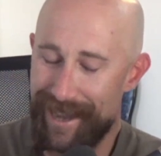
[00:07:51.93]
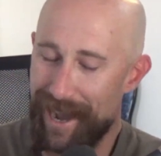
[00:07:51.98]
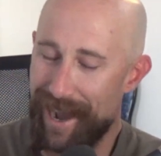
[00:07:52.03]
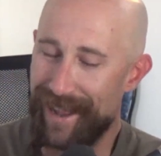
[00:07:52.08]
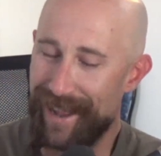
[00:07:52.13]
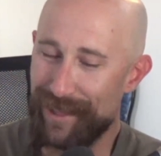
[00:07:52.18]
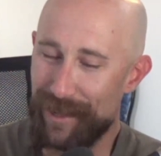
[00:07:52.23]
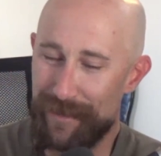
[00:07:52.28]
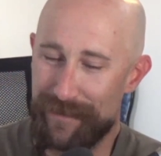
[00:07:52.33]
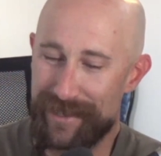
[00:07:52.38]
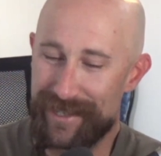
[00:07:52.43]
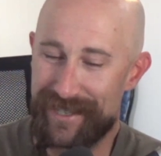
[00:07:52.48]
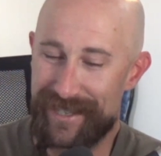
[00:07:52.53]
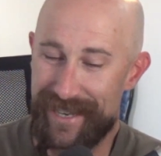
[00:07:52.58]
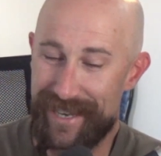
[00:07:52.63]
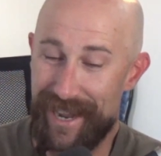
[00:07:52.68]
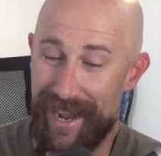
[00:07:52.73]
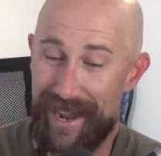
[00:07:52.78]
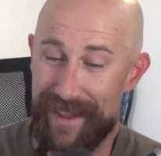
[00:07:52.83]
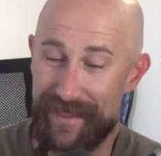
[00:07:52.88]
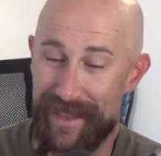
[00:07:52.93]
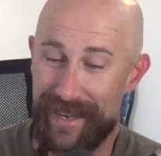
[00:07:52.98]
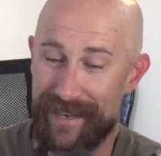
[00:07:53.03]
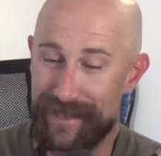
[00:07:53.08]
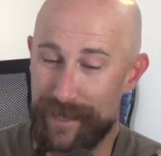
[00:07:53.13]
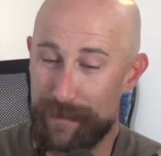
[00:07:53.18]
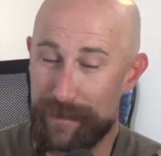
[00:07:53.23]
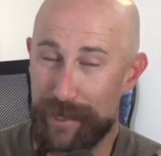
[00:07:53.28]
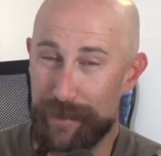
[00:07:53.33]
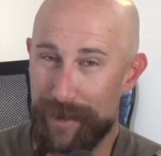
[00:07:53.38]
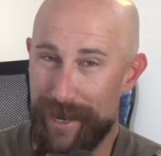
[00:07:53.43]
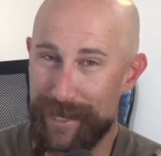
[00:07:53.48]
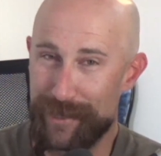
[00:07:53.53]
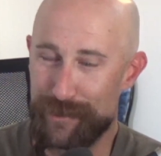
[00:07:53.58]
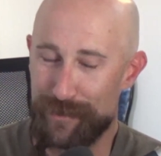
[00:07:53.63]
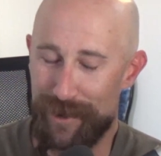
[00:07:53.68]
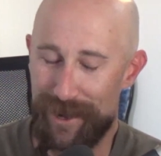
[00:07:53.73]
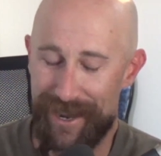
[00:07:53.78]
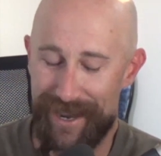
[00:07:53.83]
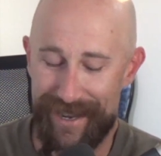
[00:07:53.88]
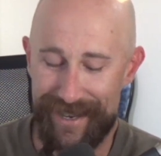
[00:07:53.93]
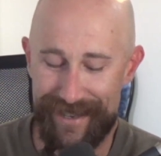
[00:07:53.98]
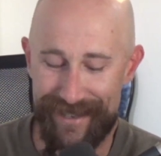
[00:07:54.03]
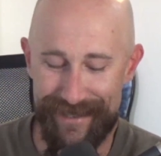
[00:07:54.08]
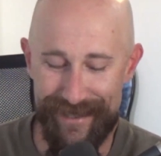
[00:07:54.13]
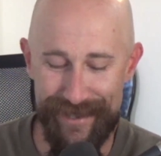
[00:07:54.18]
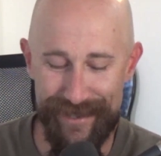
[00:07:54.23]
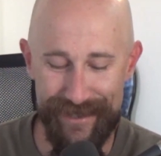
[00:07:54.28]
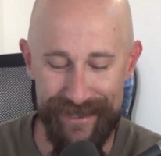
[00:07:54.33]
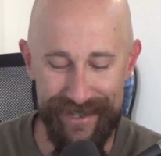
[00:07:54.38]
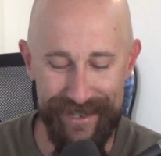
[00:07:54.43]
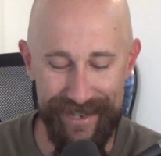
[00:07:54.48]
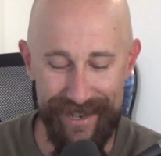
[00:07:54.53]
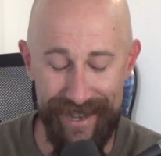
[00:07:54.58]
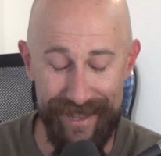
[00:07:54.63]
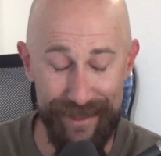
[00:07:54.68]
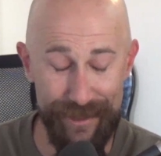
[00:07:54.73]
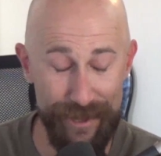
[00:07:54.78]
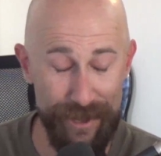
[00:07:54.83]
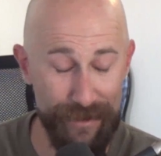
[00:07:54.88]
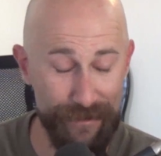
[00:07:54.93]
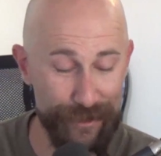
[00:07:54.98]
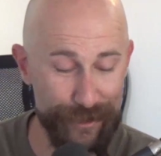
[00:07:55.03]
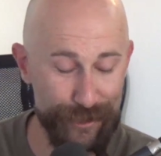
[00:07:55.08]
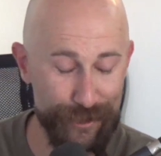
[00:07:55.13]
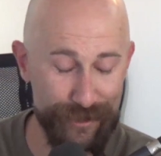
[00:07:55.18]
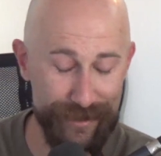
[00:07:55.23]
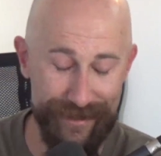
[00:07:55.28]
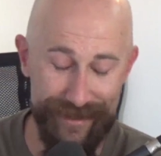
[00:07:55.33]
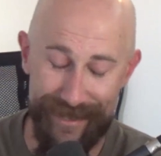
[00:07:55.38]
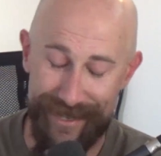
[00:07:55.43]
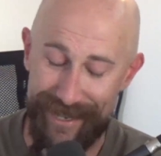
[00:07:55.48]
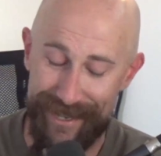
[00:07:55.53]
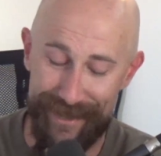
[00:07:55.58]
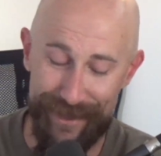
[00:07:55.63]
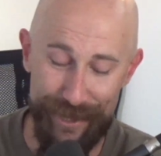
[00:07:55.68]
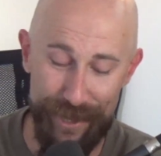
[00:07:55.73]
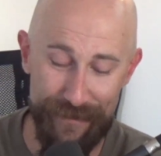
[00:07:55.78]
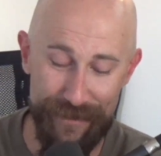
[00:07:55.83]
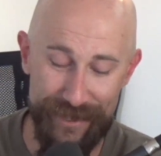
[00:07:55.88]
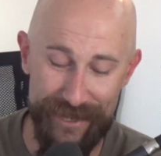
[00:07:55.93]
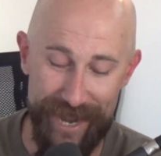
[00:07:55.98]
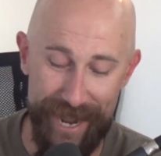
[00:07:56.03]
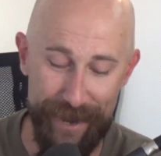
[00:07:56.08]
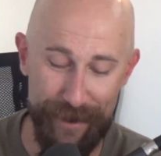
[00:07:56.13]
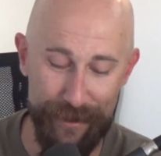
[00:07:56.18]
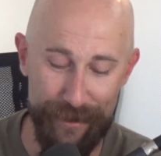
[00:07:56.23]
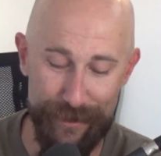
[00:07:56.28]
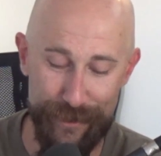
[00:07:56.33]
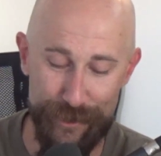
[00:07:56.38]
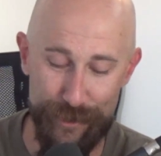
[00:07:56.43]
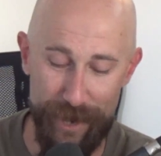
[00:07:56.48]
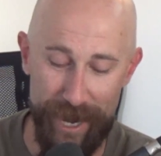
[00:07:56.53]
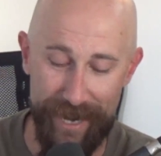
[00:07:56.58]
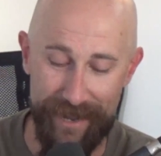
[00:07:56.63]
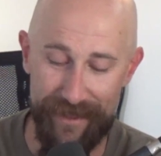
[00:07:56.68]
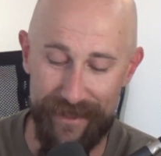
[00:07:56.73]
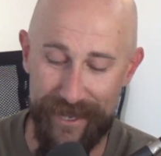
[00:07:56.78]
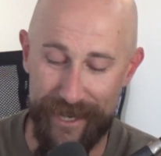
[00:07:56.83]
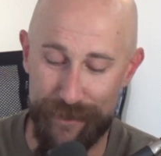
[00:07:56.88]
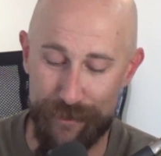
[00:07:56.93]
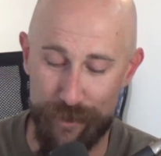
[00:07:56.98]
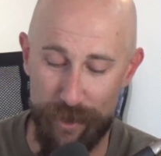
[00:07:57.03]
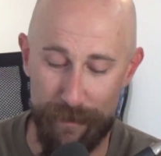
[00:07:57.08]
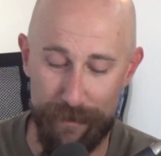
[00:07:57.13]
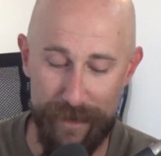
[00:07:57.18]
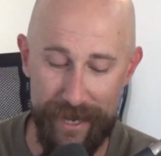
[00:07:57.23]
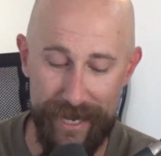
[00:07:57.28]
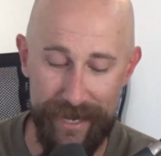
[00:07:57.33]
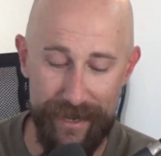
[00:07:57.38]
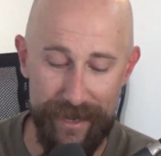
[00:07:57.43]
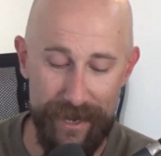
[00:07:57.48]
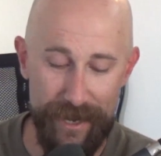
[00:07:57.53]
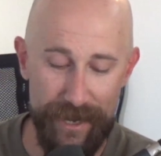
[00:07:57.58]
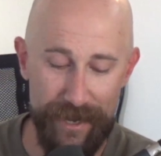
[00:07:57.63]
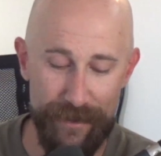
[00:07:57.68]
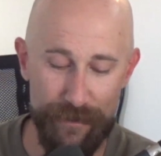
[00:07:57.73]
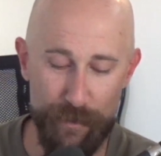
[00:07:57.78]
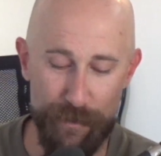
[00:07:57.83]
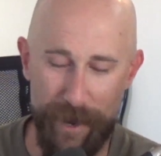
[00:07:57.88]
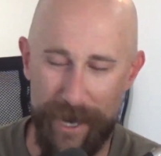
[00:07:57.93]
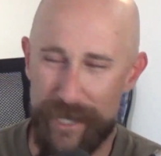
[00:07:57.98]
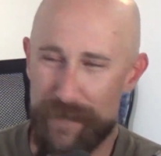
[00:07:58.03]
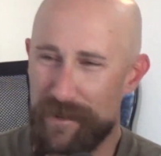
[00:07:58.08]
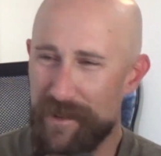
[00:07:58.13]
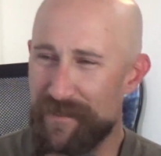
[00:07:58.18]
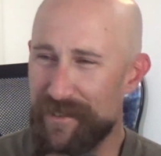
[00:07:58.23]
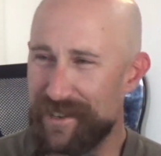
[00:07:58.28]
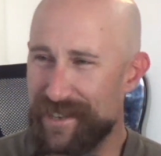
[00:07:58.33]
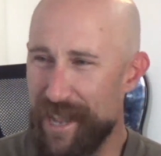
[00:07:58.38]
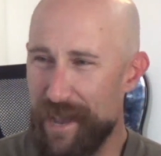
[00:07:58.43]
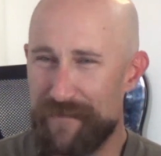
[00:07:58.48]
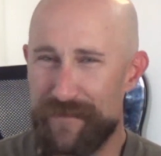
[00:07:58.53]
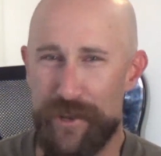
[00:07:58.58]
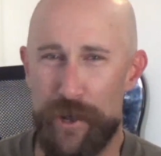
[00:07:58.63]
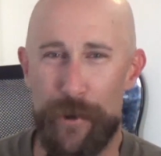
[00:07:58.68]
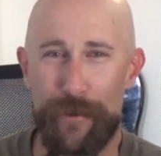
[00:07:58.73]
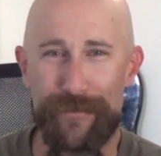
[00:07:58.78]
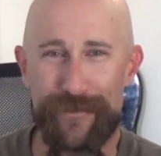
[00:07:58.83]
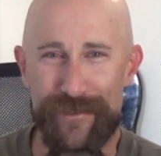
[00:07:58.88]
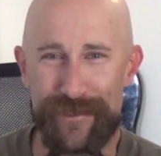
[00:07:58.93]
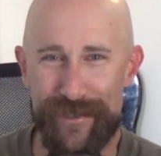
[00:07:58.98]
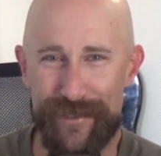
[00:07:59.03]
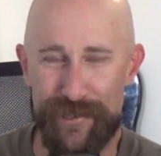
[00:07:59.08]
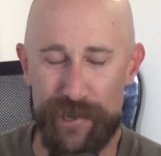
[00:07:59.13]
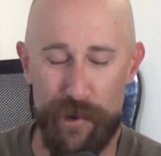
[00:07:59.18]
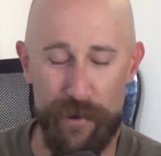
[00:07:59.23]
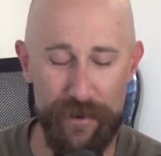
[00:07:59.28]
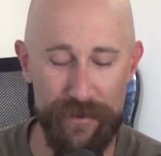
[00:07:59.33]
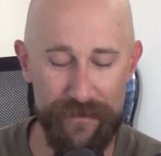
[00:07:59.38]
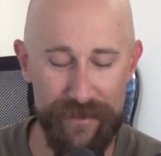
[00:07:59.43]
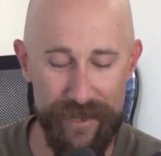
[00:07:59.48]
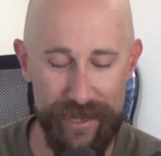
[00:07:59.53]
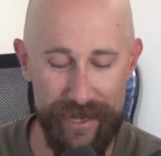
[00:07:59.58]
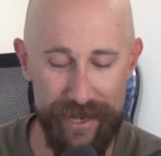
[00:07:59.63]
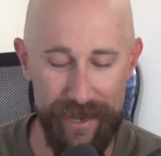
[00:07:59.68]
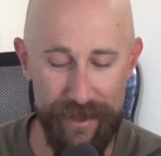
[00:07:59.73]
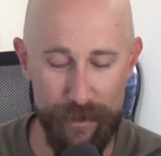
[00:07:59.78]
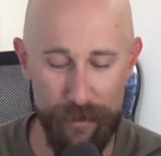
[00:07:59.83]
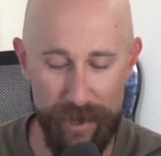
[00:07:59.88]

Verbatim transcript: I love this DI and then WHY. This is a I love the tr- love the title of the track. Thick drum beat reminds me of the Deftones. The tone of the uh, the way